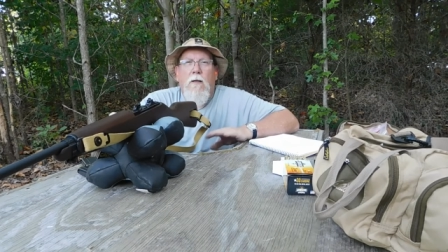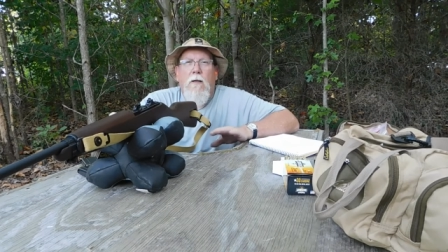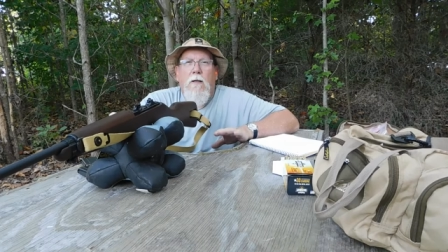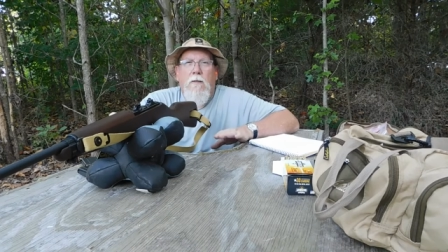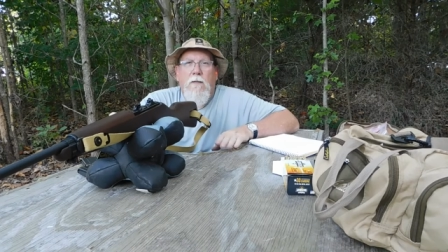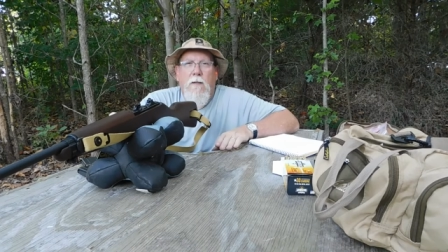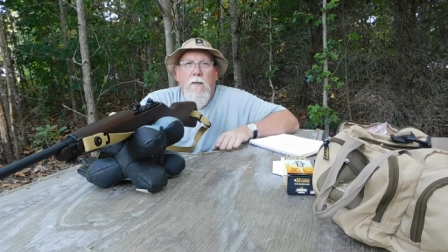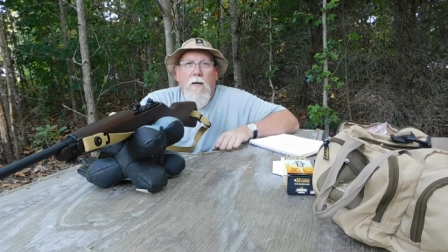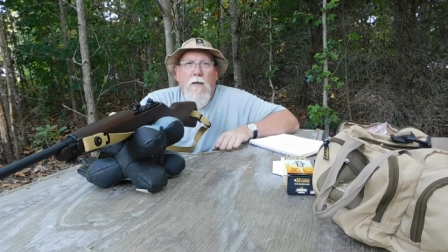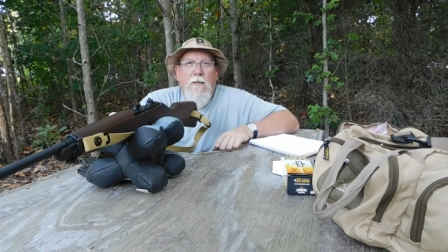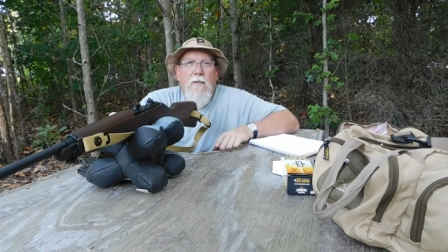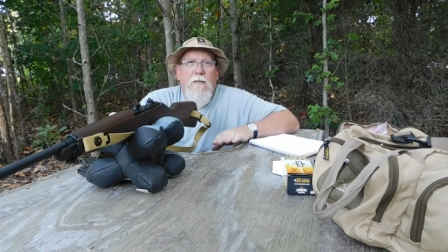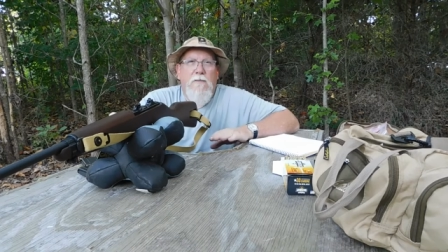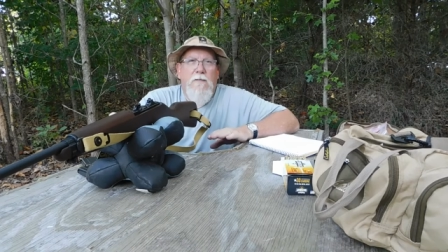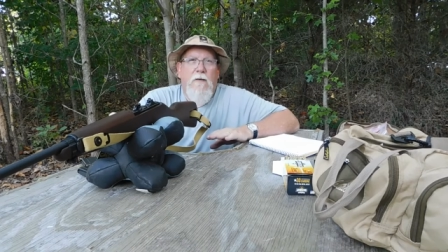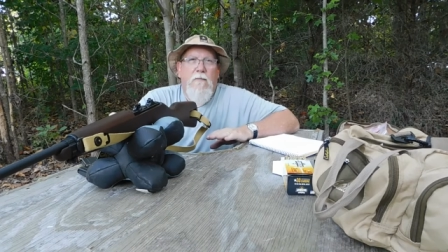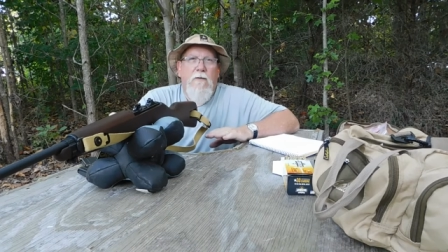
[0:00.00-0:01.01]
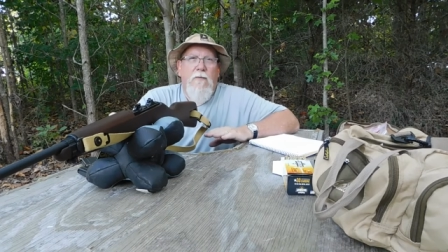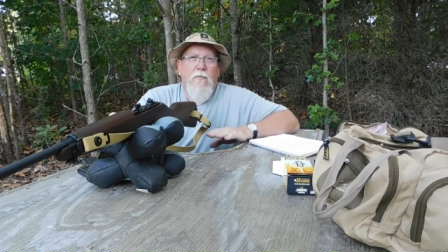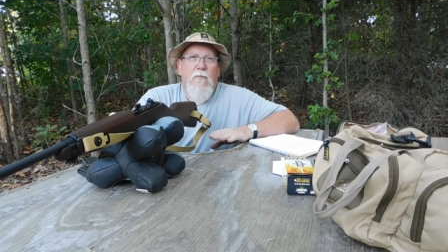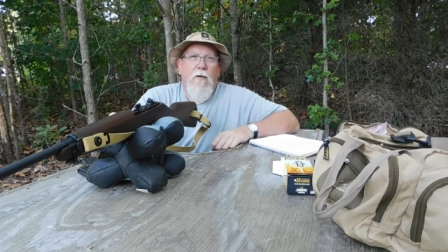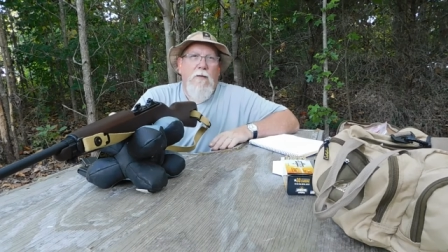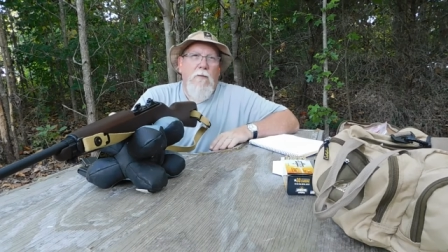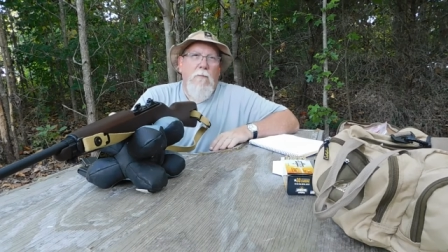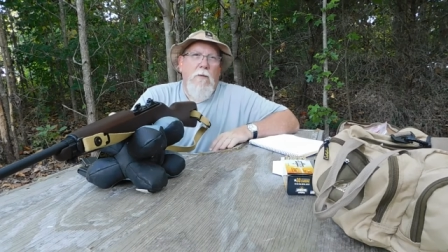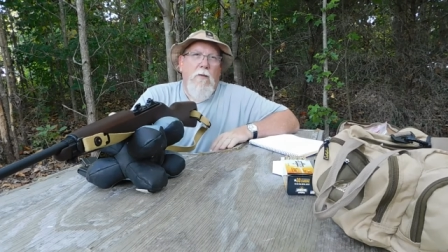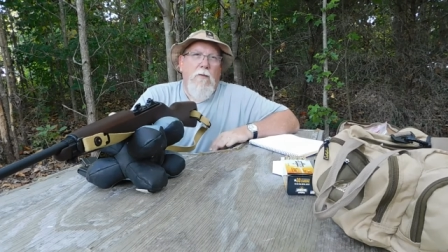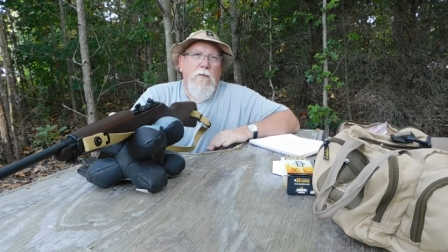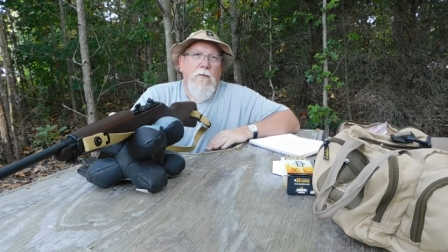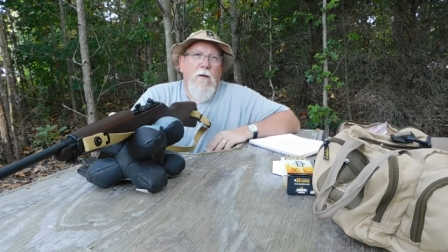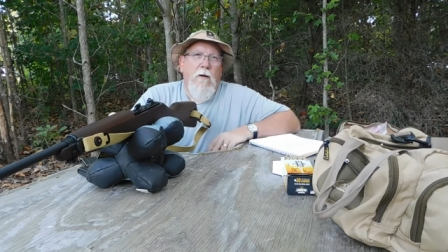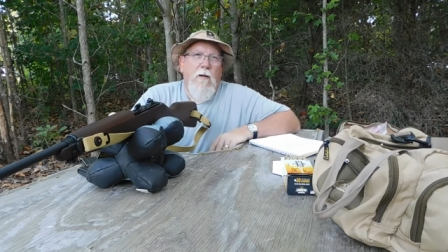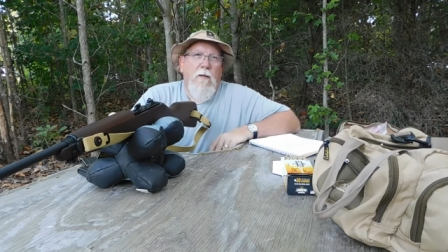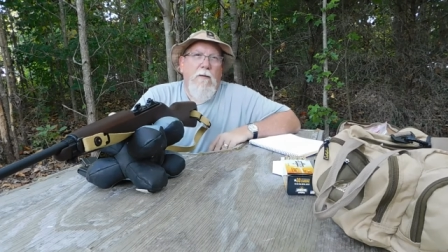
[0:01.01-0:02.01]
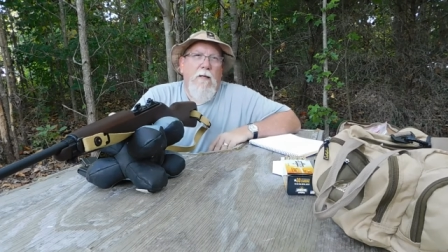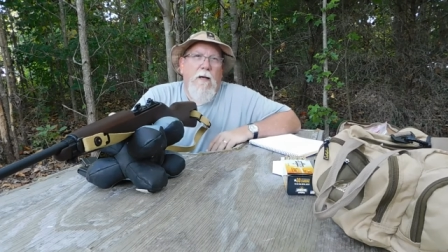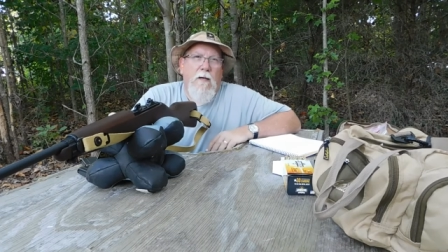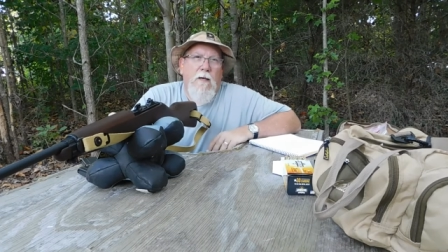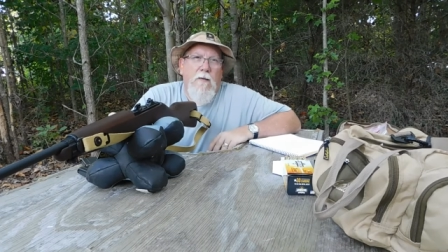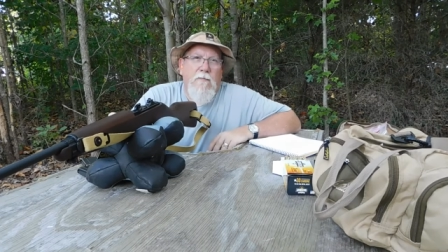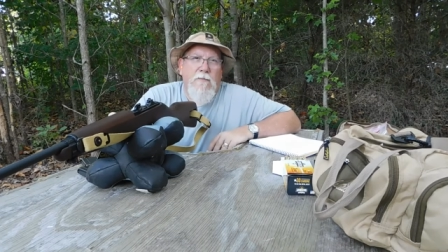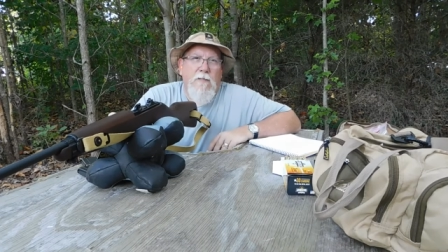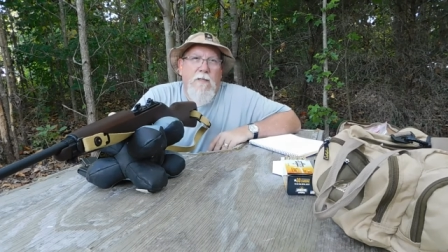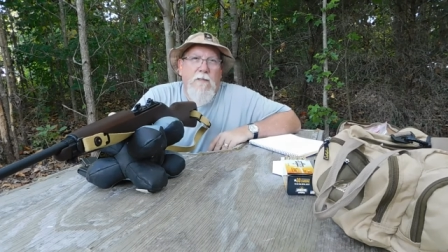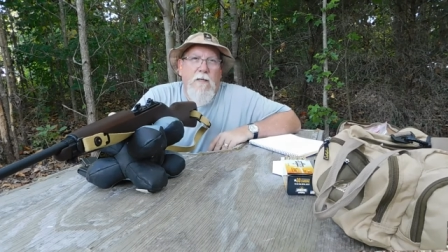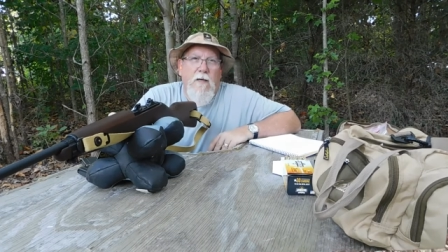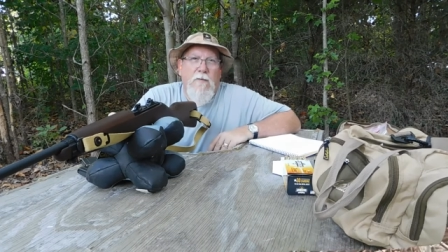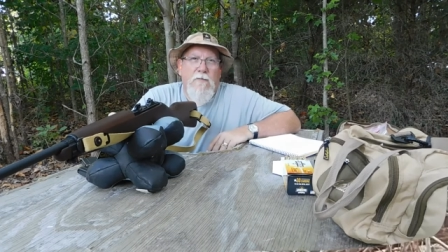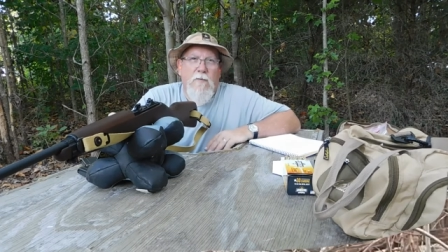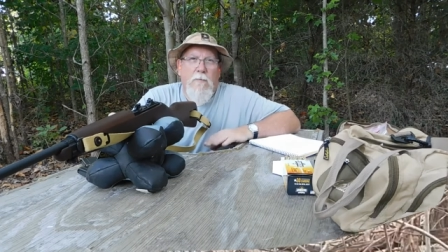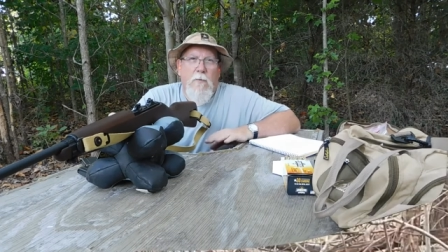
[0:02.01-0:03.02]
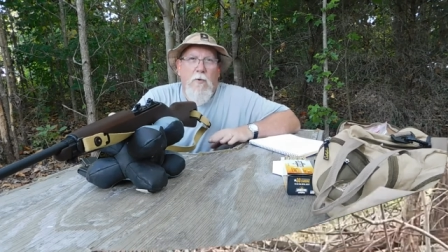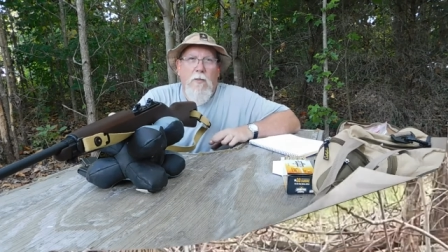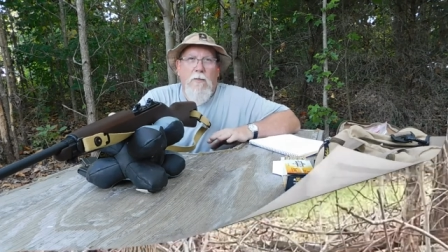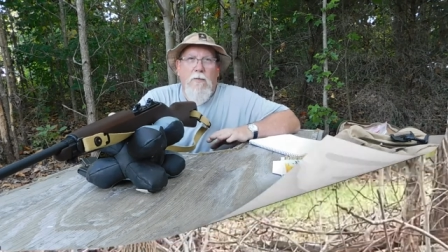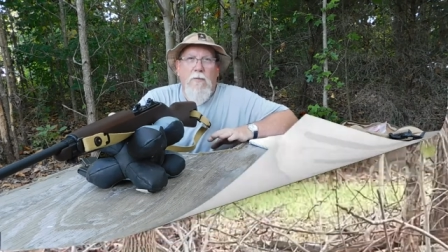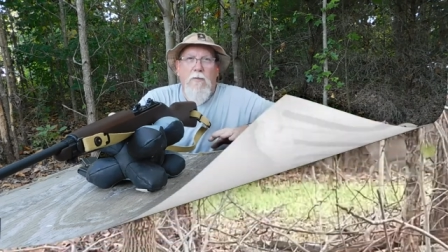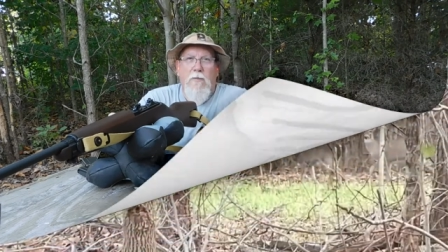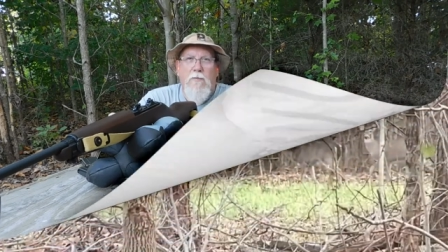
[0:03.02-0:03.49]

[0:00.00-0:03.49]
1973 in the military. That gives a testimony to